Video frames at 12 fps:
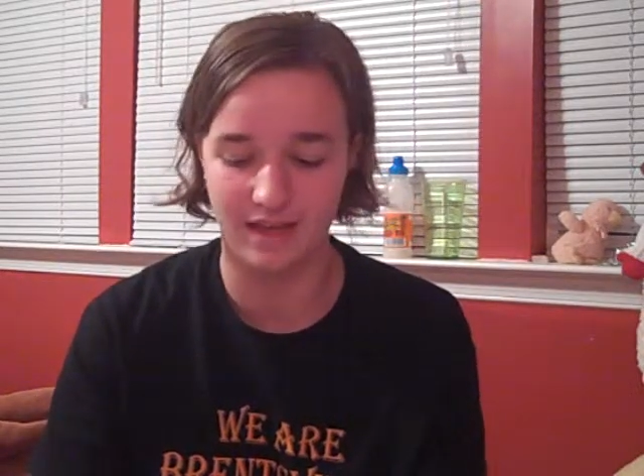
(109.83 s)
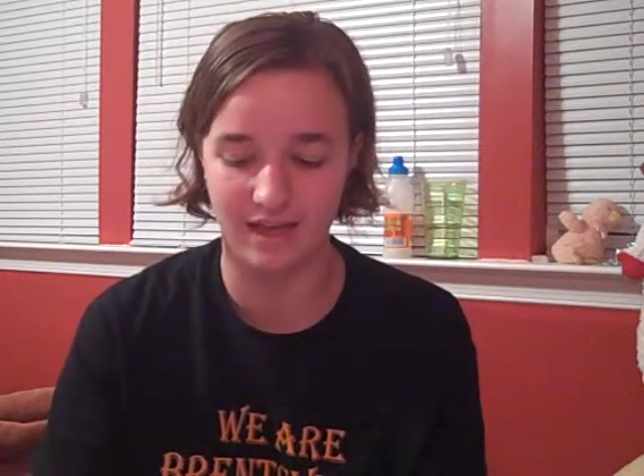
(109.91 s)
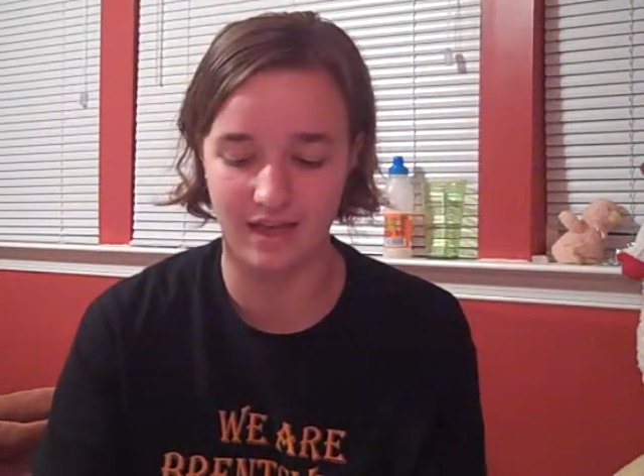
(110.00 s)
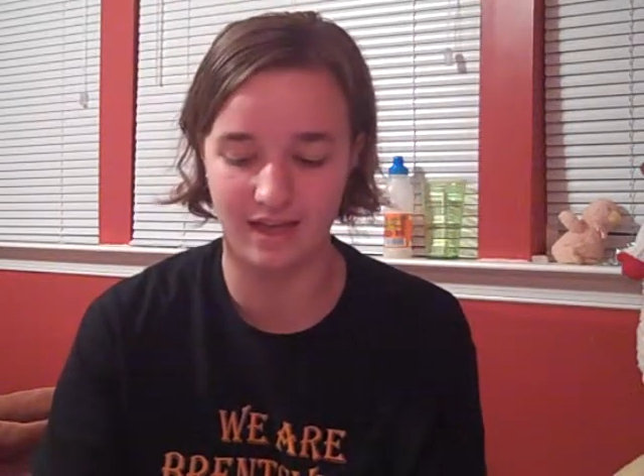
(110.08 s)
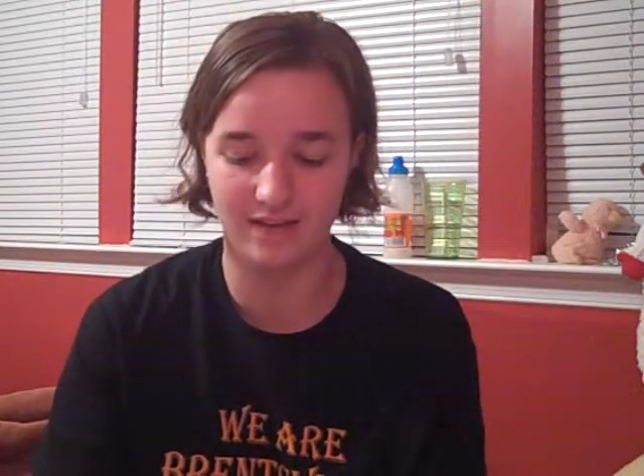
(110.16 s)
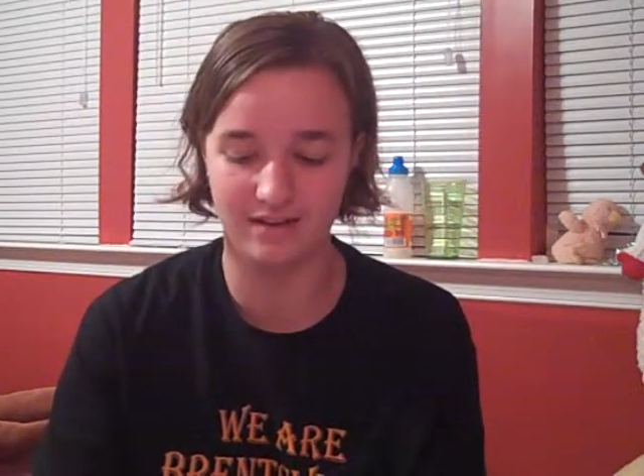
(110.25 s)

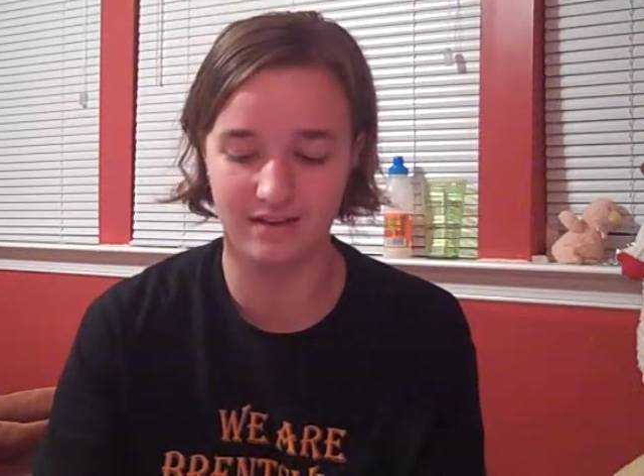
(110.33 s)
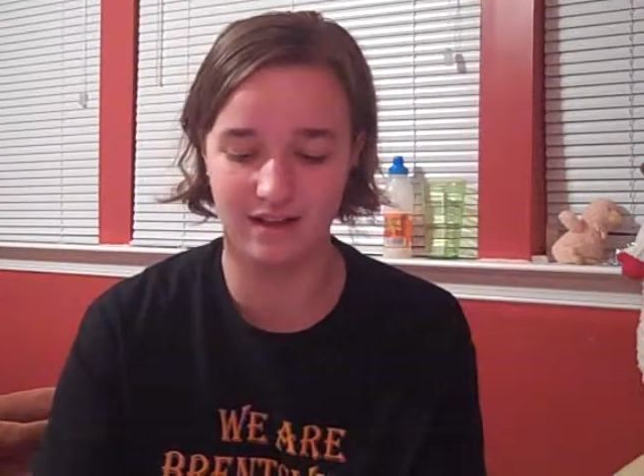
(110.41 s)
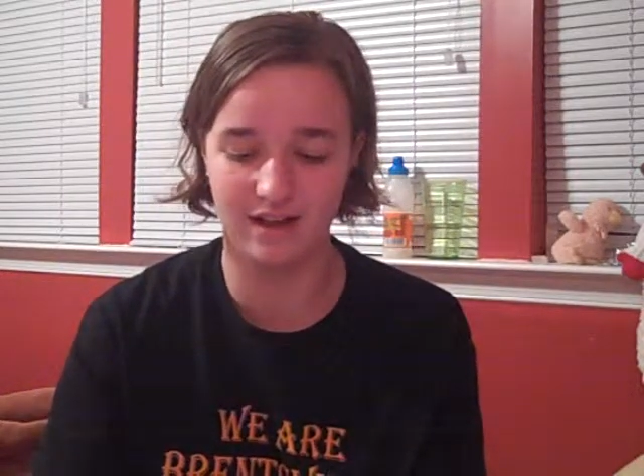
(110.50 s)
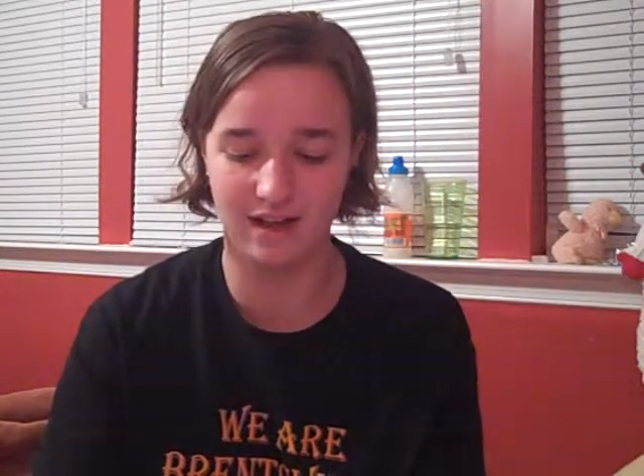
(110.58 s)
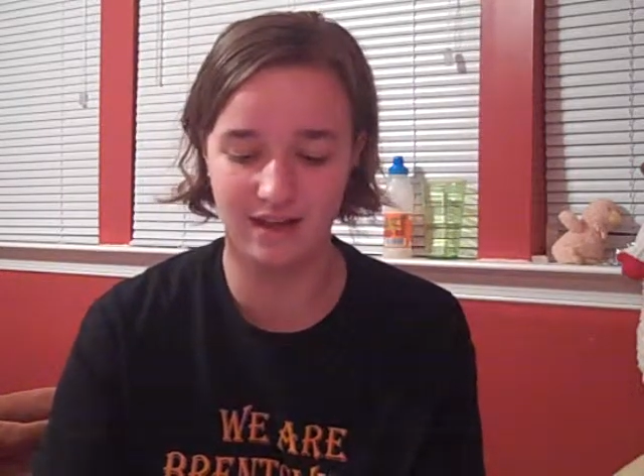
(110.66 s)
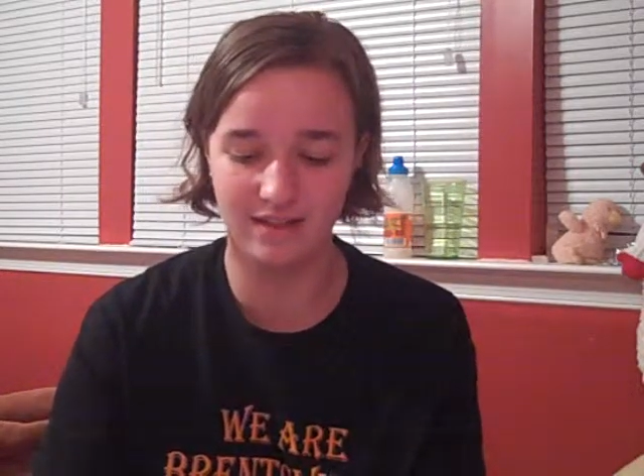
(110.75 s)
And
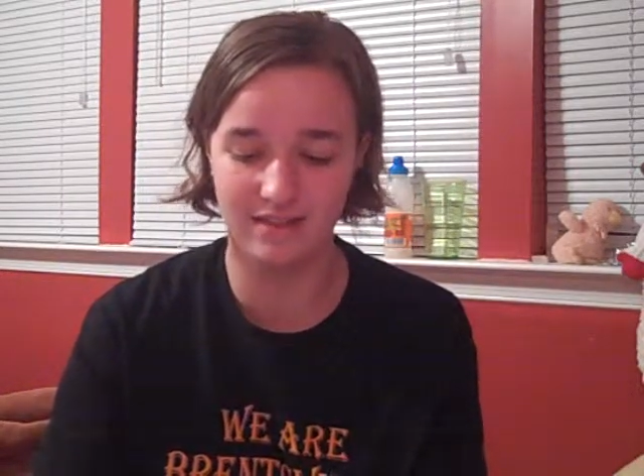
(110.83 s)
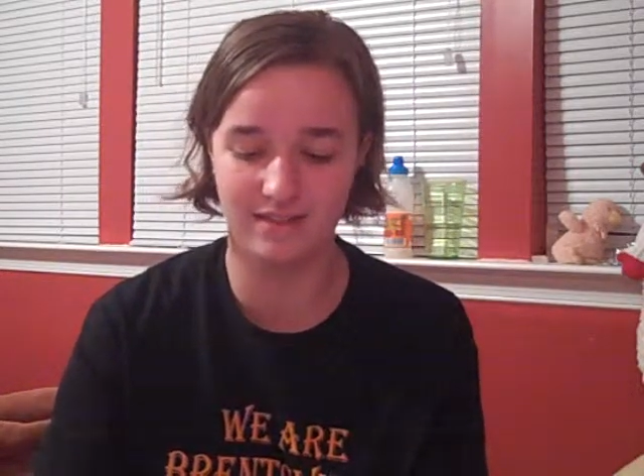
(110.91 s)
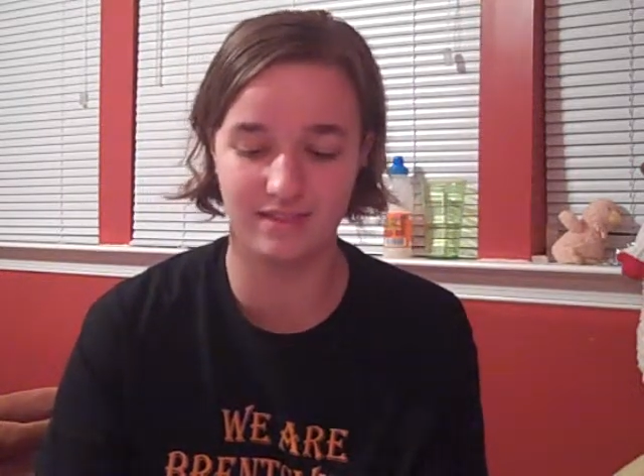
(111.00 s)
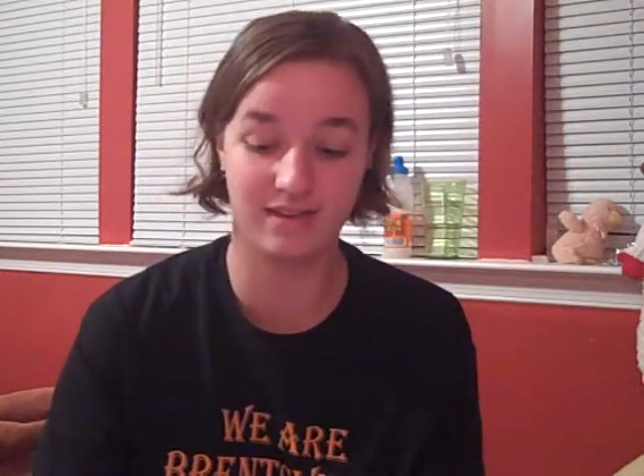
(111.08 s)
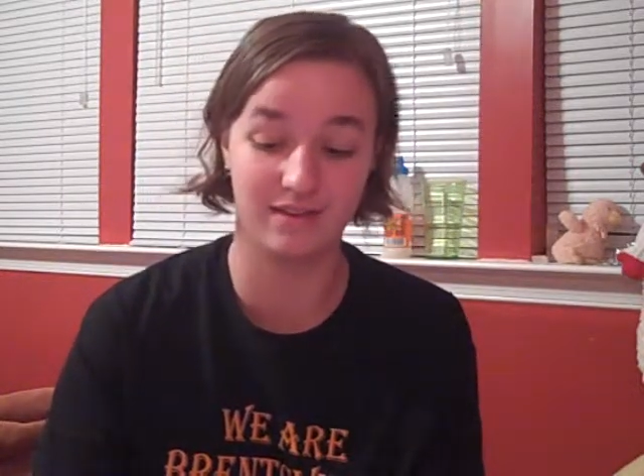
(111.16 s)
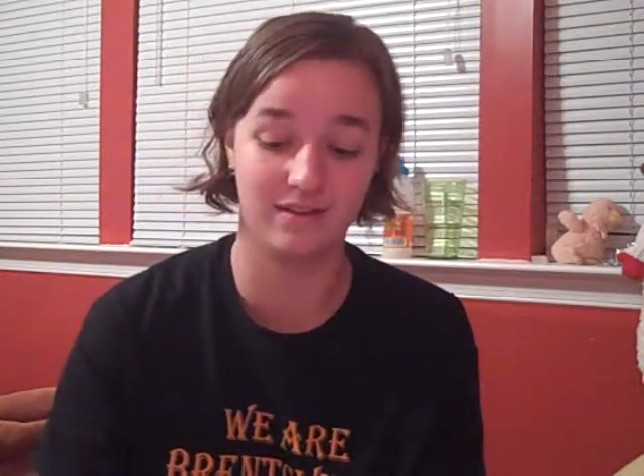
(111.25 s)
I
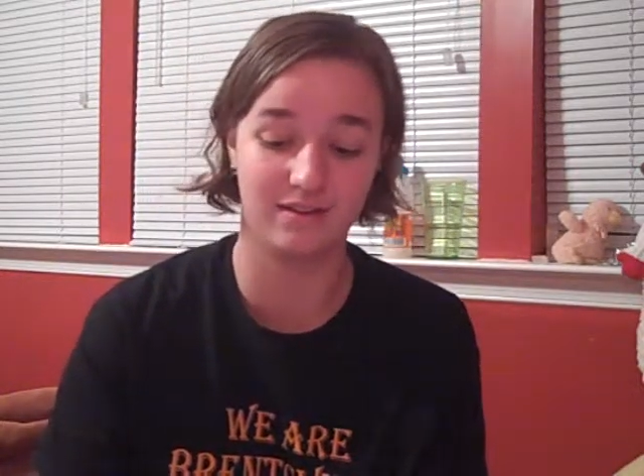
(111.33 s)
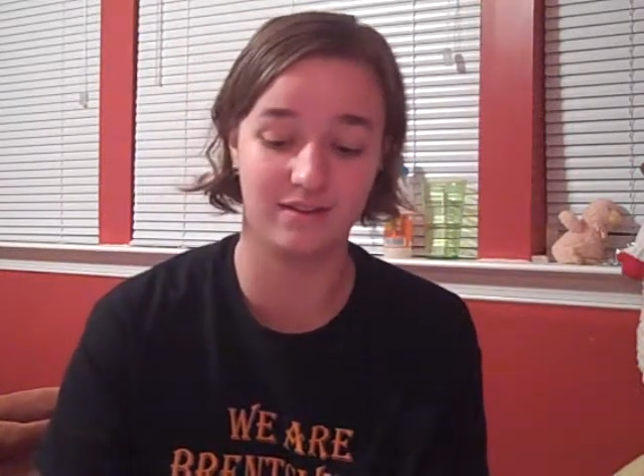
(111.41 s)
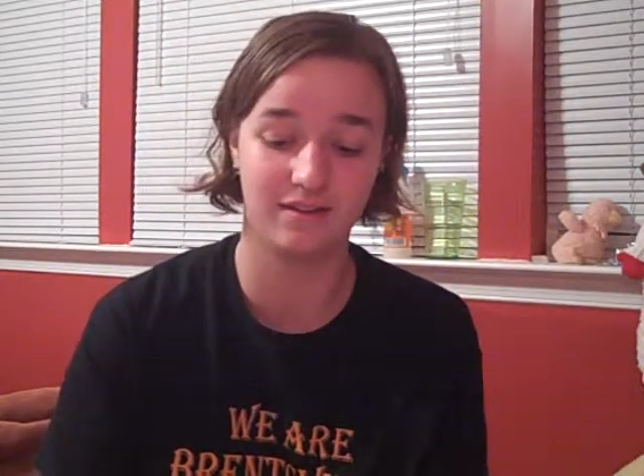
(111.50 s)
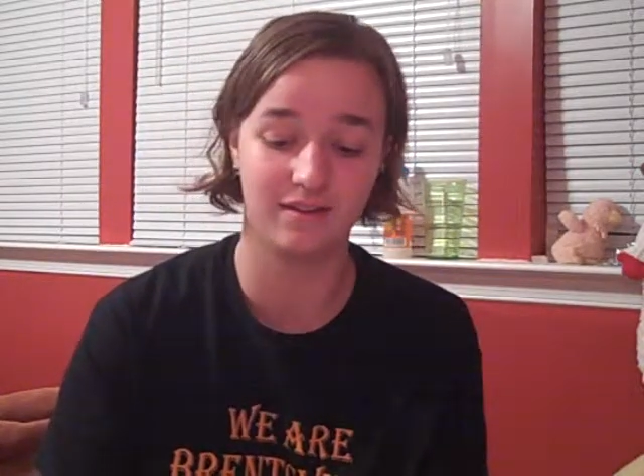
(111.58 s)
think,